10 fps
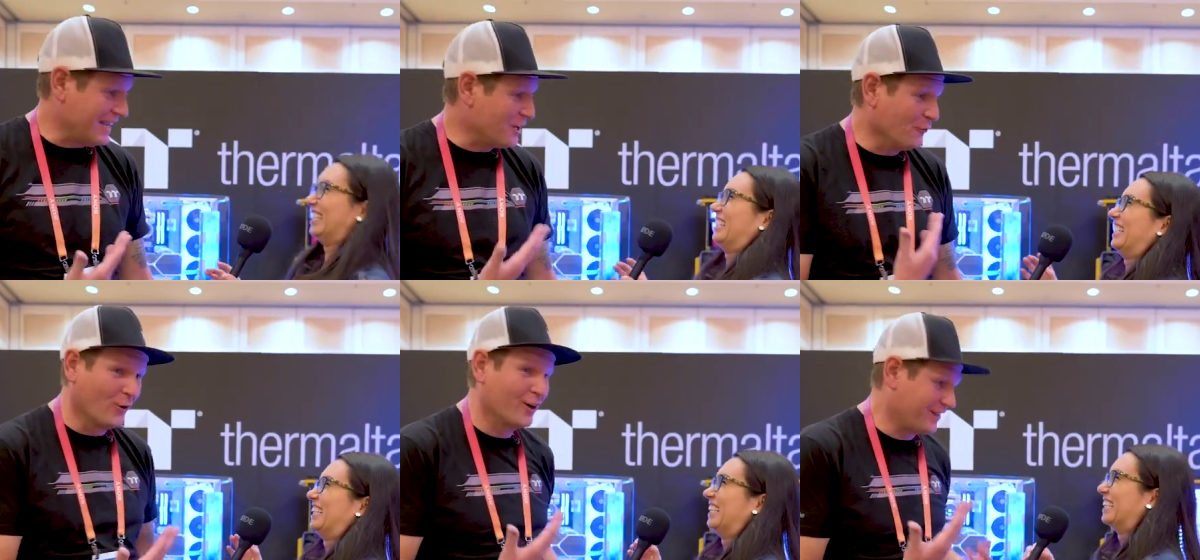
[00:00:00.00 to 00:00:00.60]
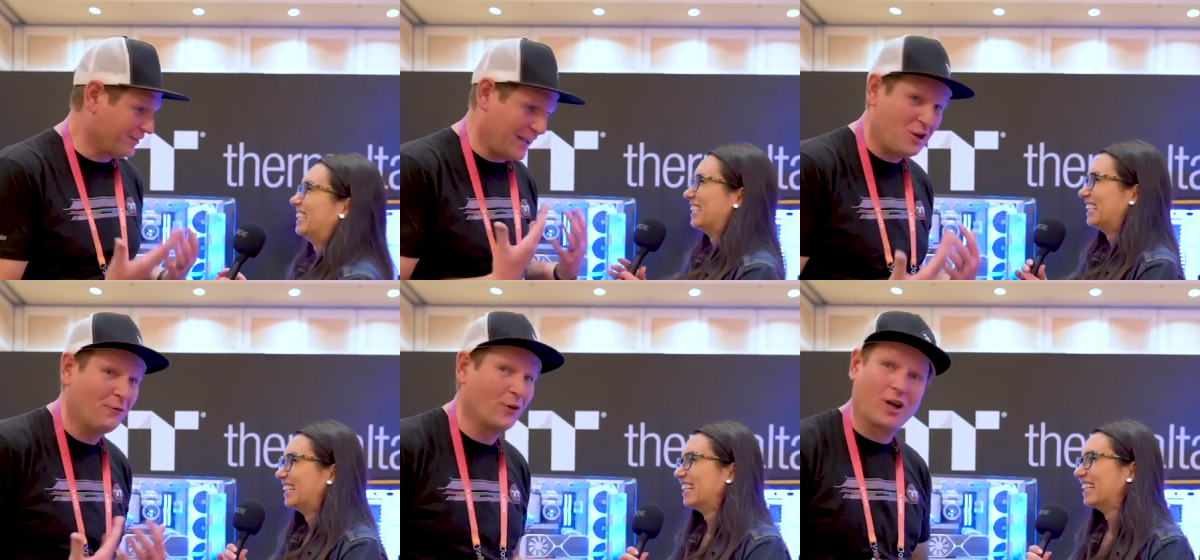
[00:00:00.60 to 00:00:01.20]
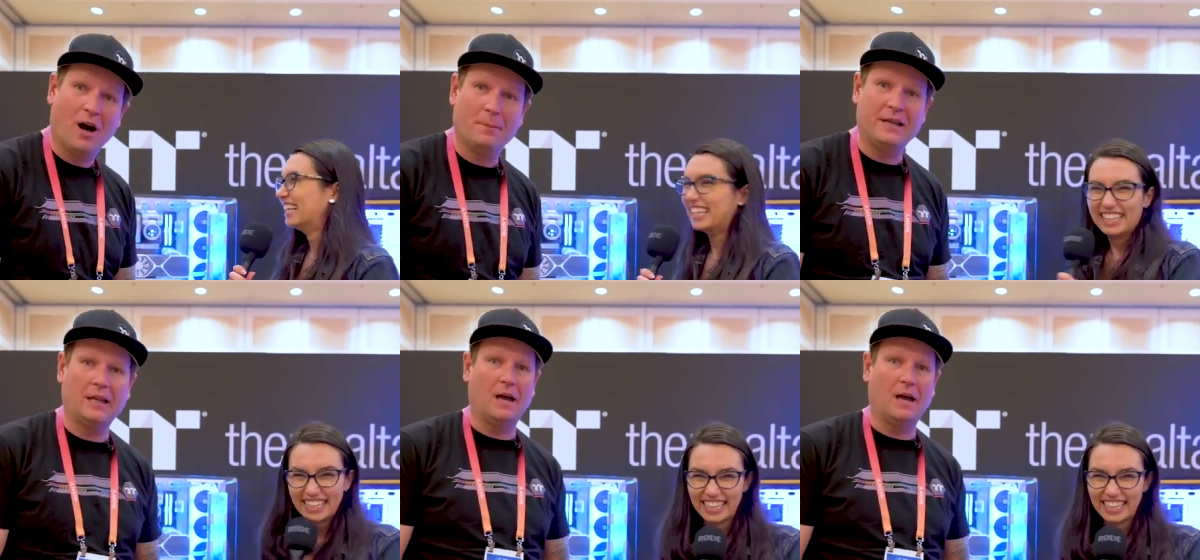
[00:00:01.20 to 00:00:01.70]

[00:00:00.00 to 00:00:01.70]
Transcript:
Speaker 1: thank you for thank you for coming.